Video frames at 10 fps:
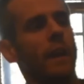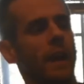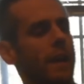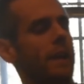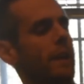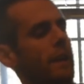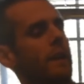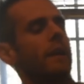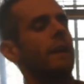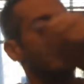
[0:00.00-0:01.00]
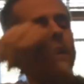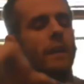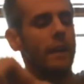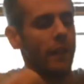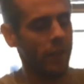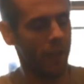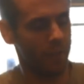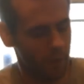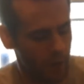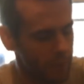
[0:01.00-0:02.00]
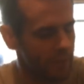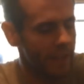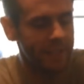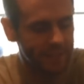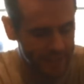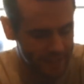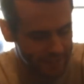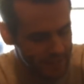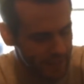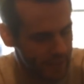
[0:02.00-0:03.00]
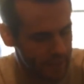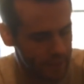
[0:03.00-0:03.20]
head, and the other arm is nice and easy